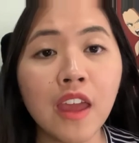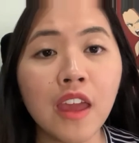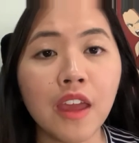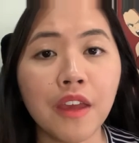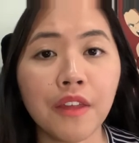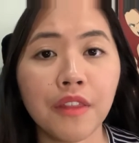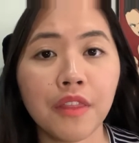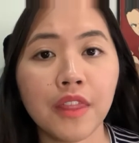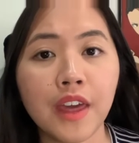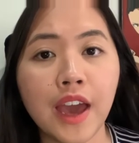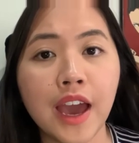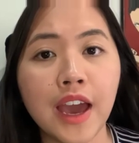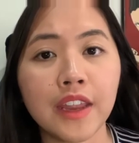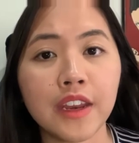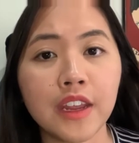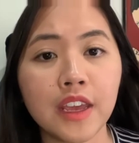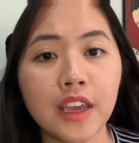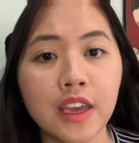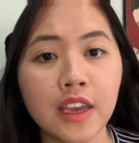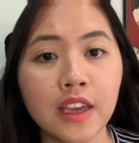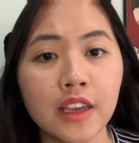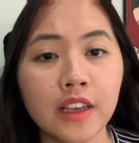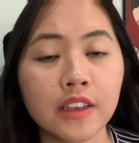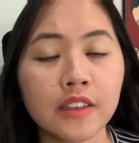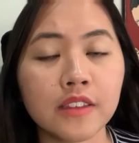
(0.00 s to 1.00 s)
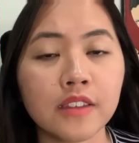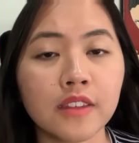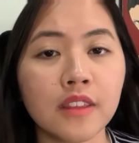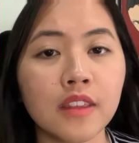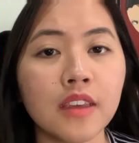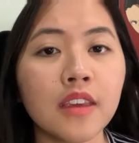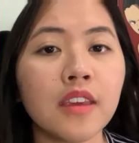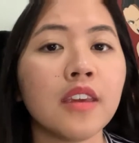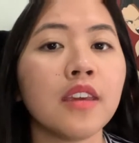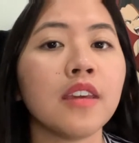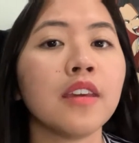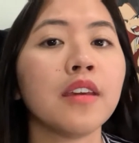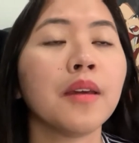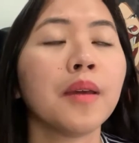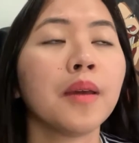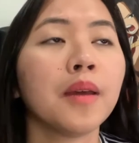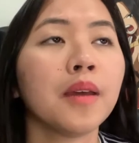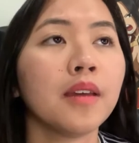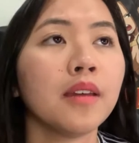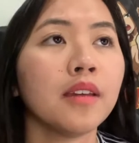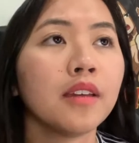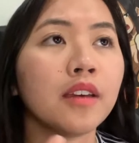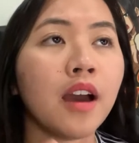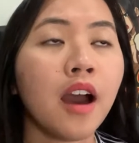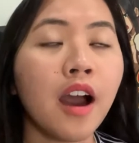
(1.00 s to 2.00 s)
and that is the
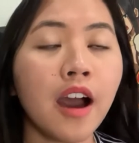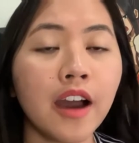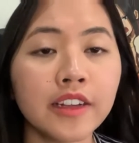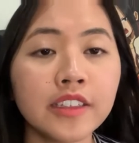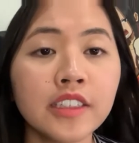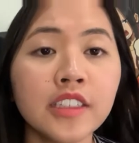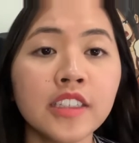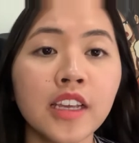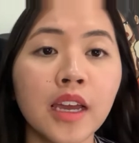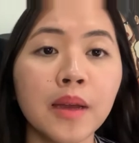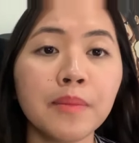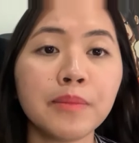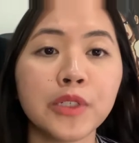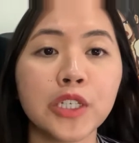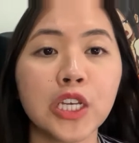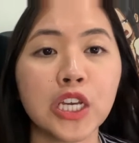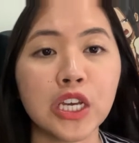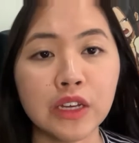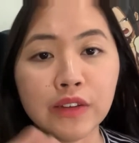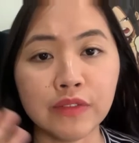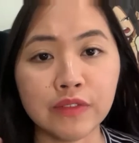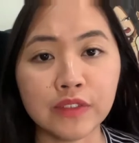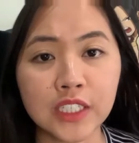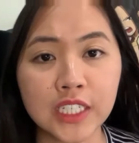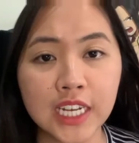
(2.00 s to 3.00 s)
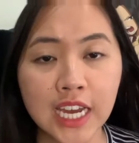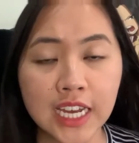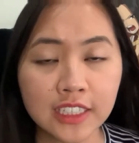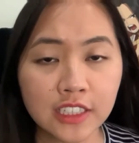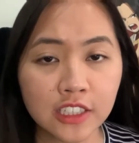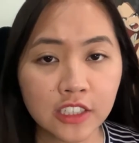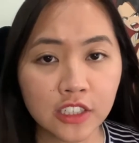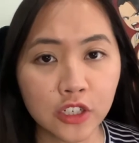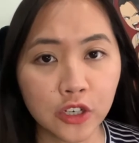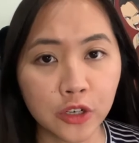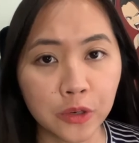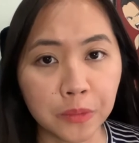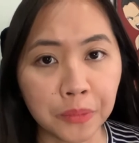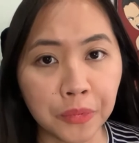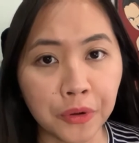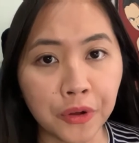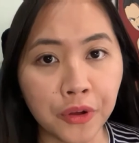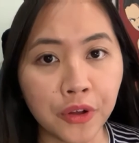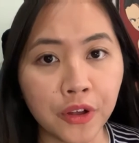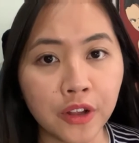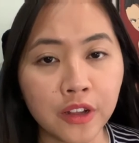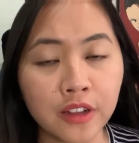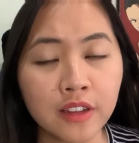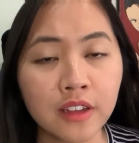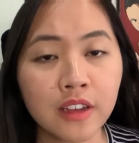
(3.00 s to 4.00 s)
concept of debt
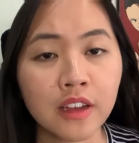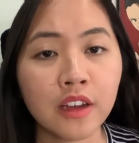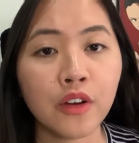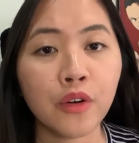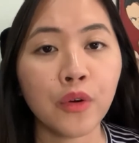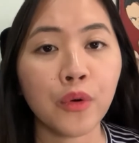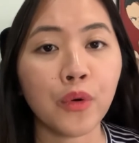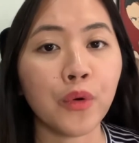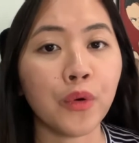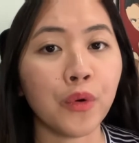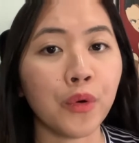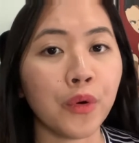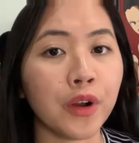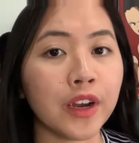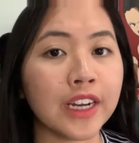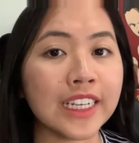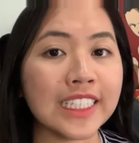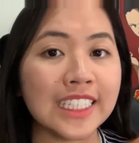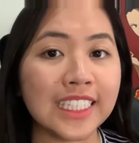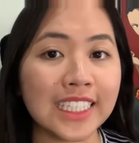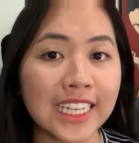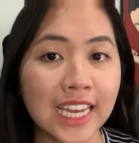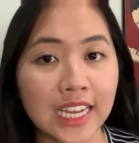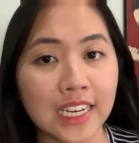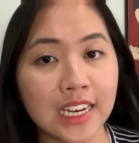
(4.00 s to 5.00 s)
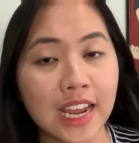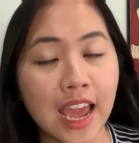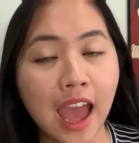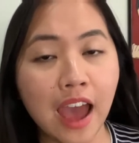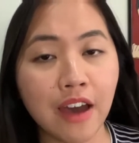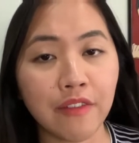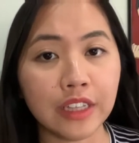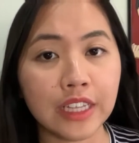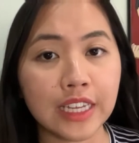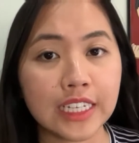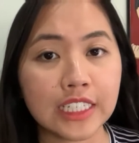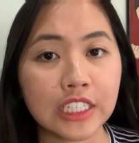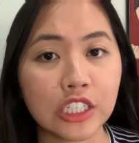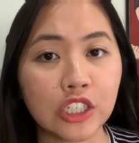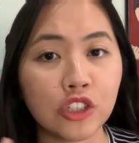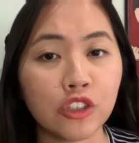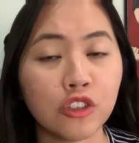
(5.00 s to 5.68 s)
snowball or debt avalanche.